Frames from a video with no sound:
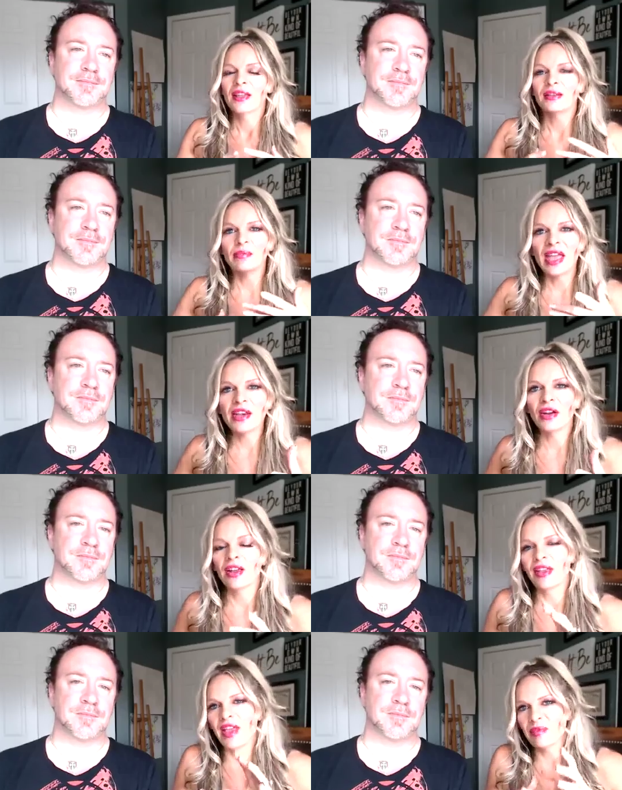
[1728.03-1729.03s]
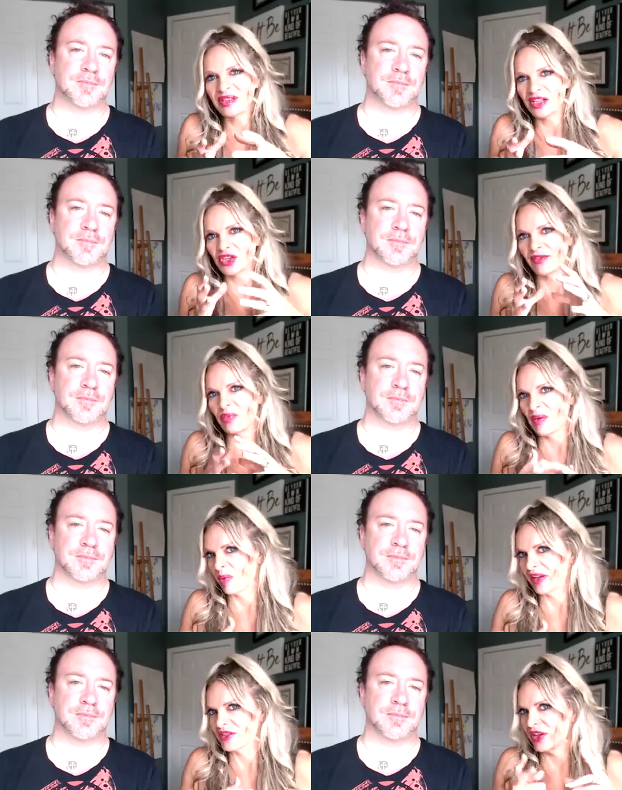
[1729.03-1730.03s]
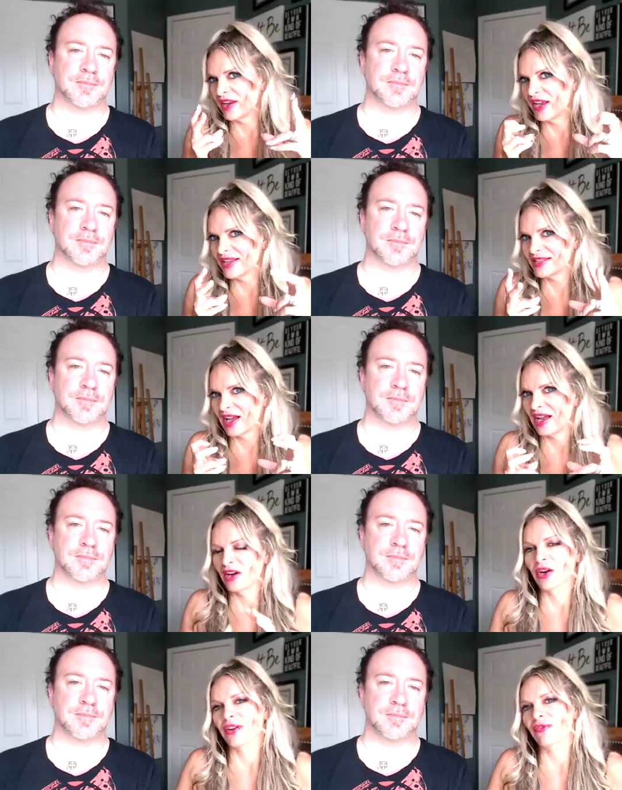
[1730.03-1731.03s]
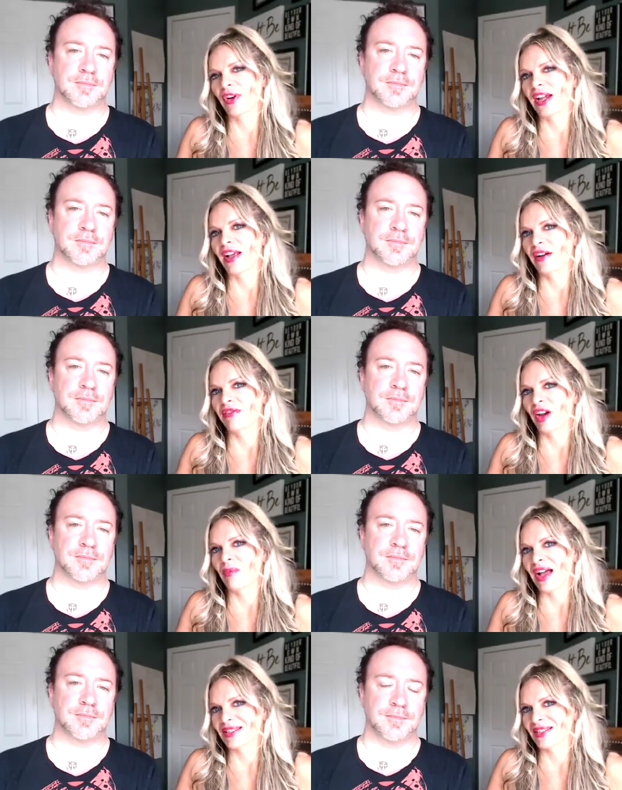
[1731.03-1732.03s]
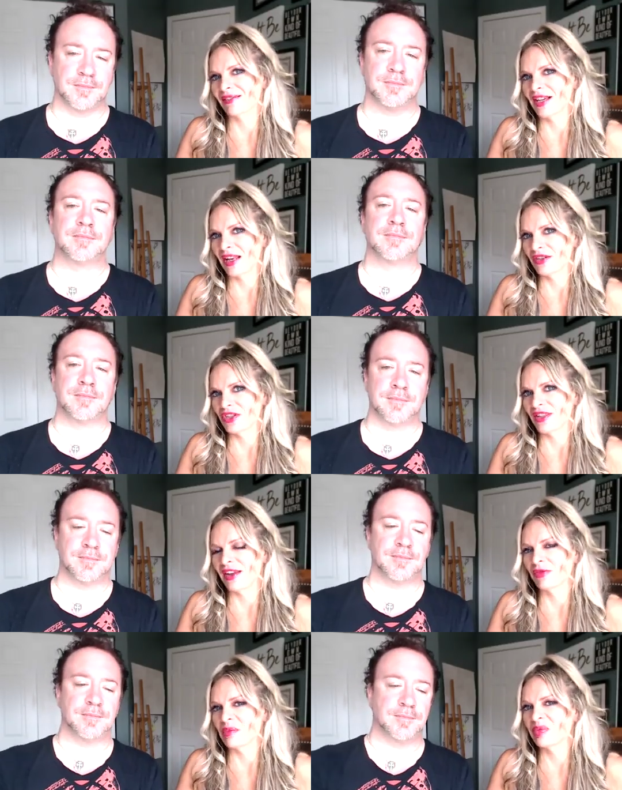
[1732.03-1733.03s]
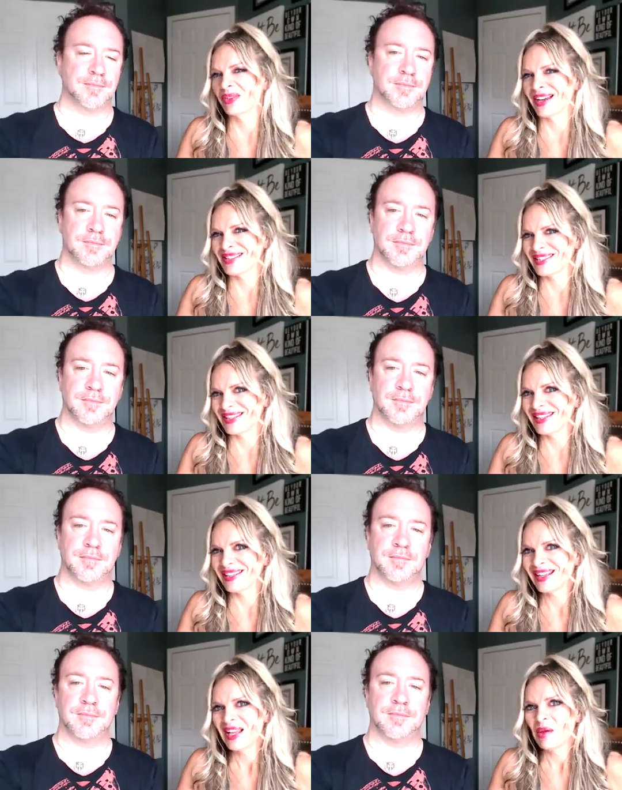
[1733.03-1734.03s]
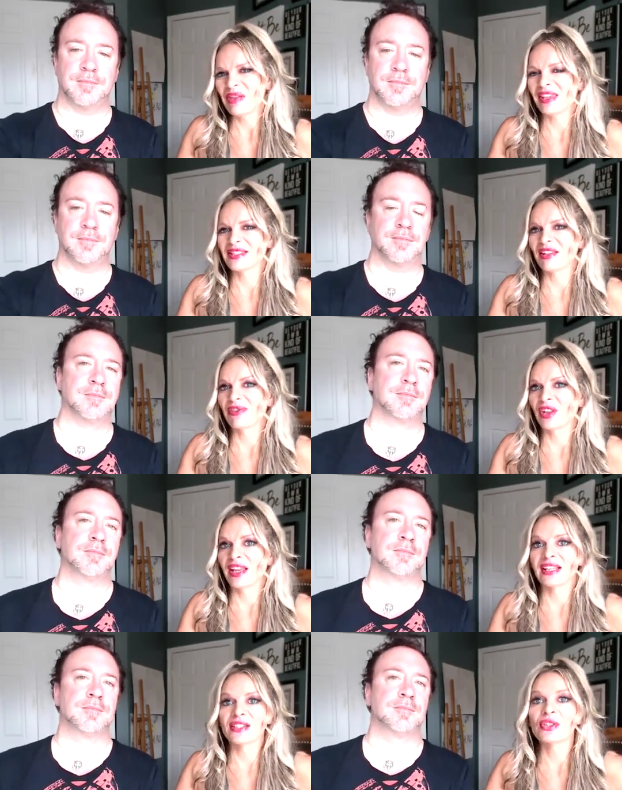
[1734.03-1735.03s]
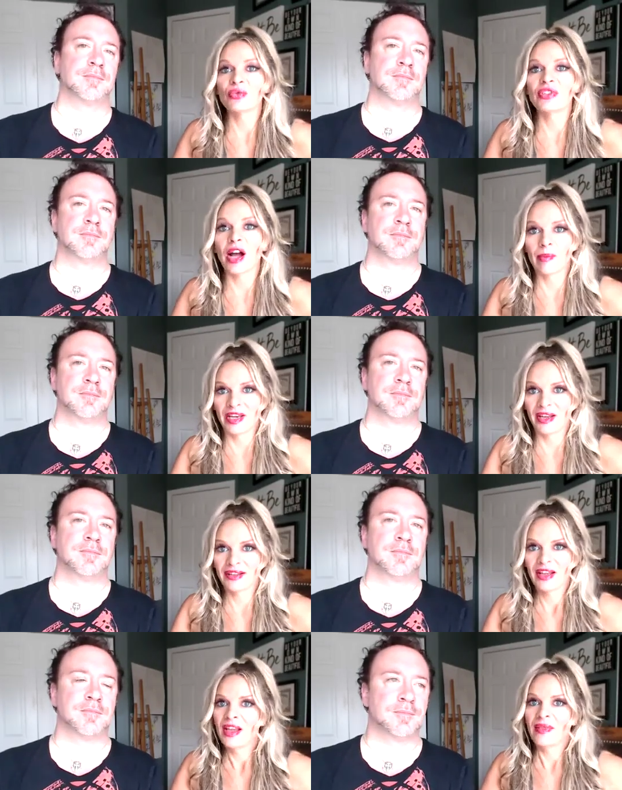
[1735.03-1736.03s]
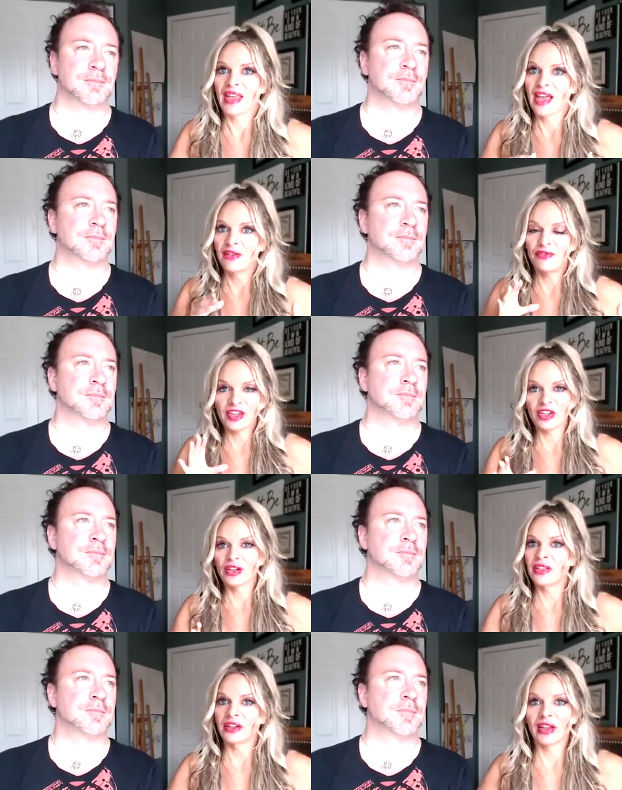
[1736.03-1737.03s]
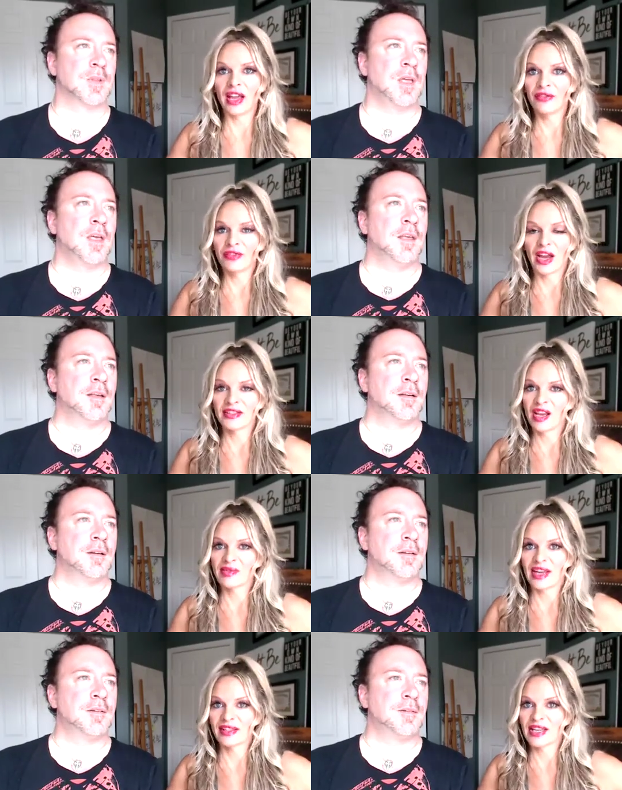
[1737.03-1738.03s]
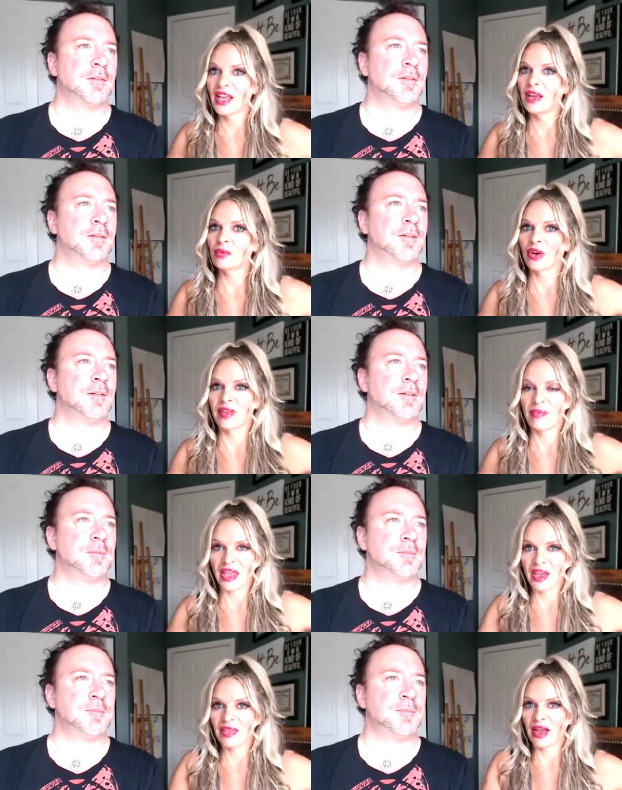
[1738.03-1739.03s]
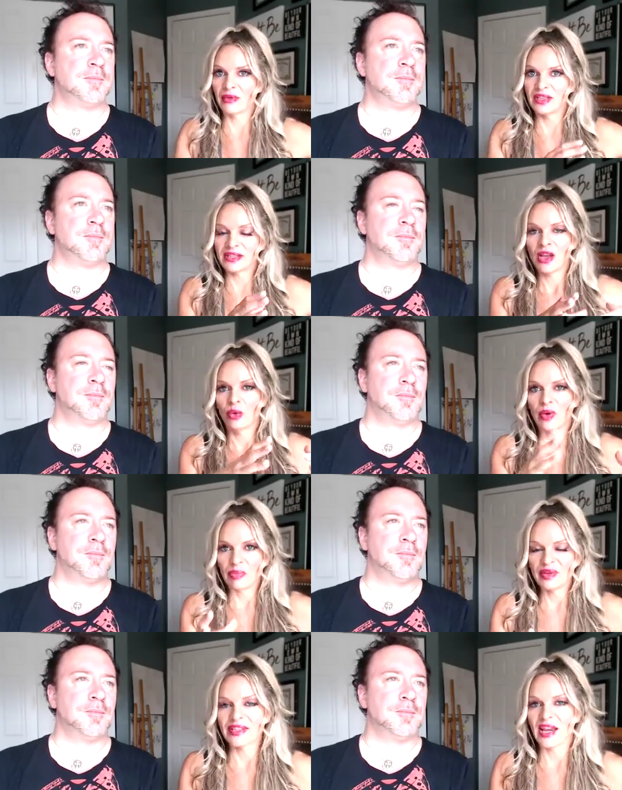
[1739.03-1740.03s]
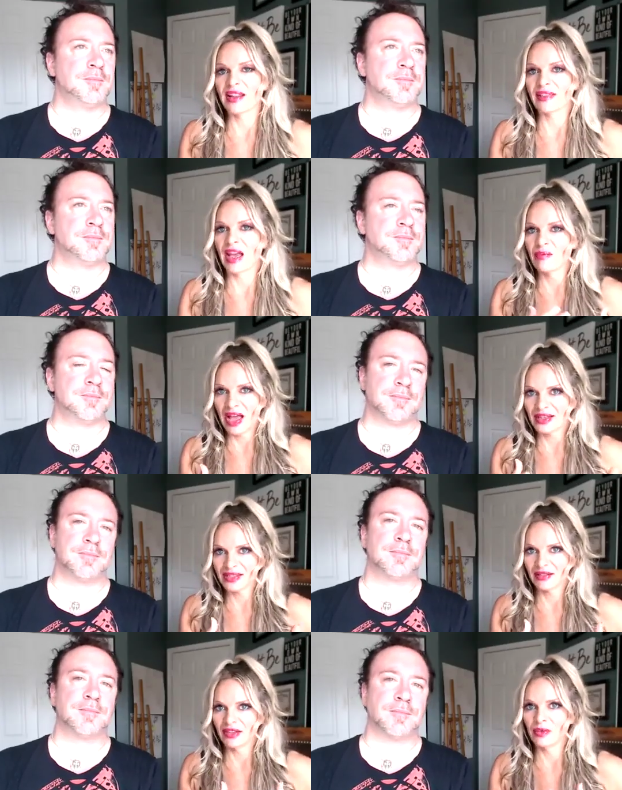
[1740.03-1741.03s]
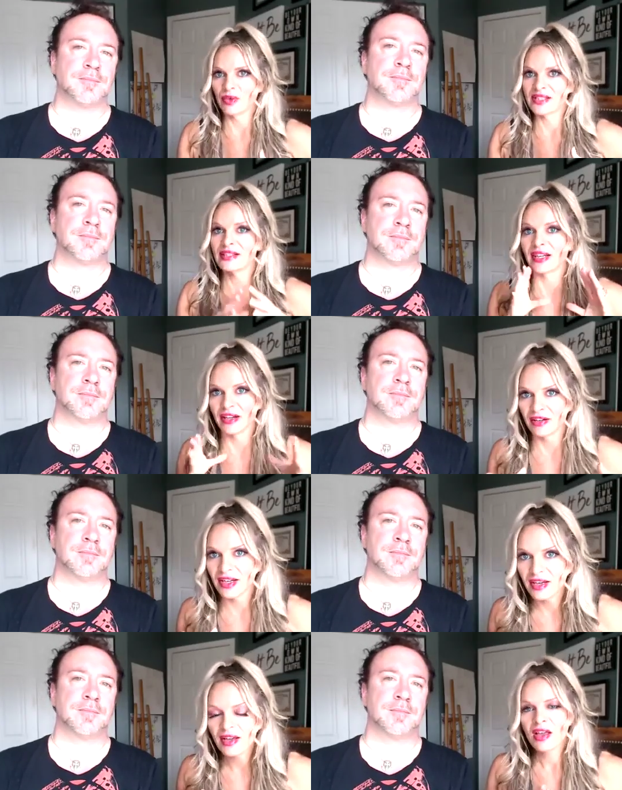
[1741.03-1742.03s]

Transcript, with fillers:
Speaker 1: men in that position of the people pleaser and the nice guy are afraid of their masculine energy. They've repressed it because they feel like it's too dominant. They had a figure in their life nine times out of 10 where the man that was representing that masculine was scary,